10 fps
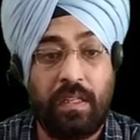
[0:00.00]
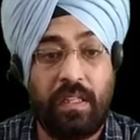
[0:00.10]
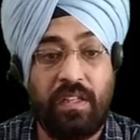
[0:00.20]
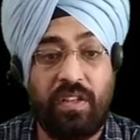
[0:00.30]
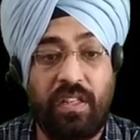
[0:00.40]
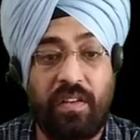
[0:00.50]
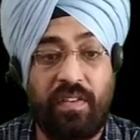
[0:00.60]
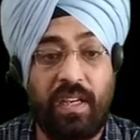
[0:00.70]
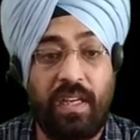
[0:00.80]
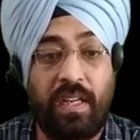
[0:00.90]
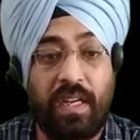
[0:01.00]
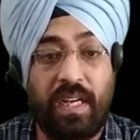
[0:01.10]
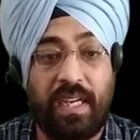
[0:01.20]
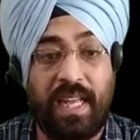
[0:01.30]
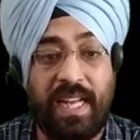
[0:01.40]
This is our
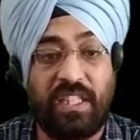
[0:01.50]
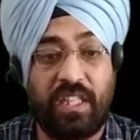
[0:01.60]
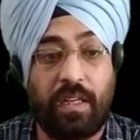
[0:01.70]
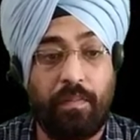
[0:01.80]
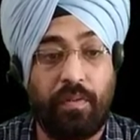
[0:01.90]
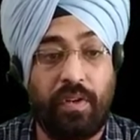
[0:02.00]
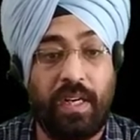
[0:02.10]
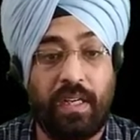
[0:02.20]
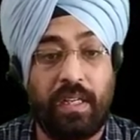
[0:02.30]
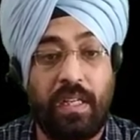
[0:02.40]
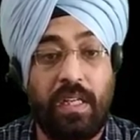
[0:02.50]
attached component.